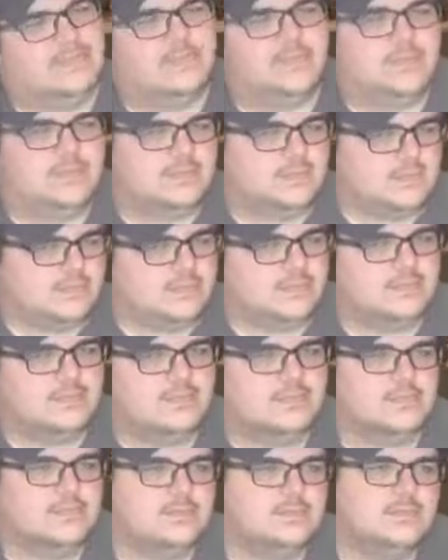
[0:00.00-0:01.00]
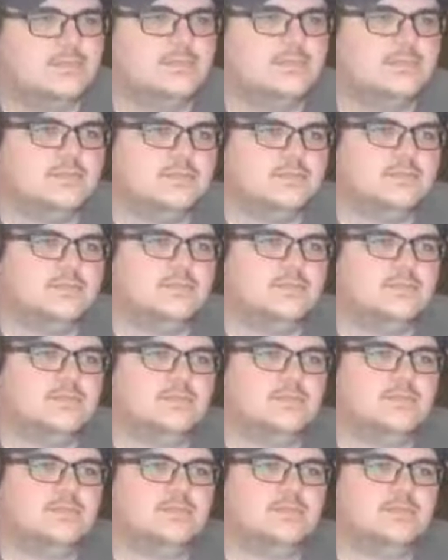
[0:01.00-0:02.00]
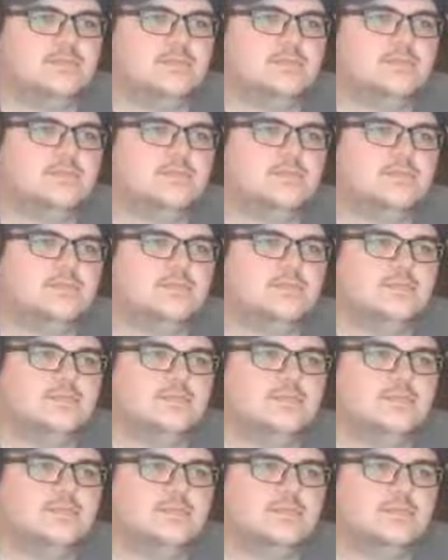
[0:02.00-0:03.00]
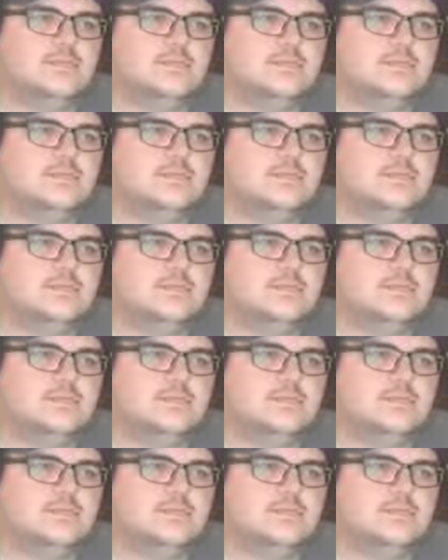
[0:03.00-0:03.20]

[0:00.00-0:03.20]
(not speaking)